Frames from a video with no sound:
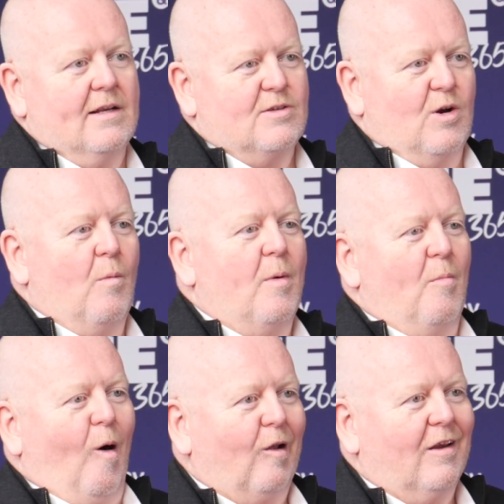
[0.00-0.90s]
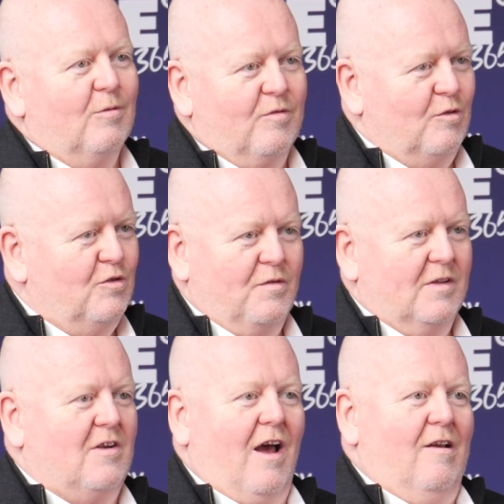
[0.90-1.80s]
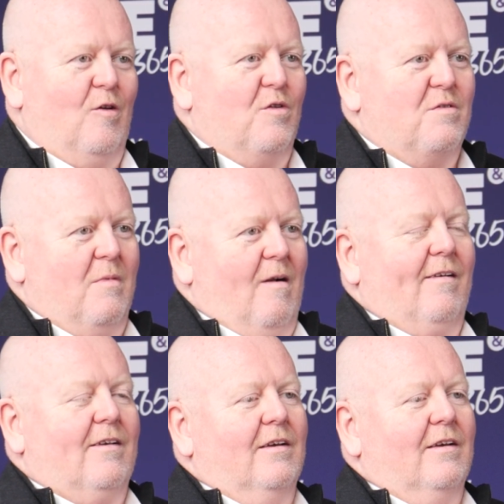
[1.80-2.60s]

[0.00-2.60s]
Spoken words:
It's an open market, first of its kind in North America.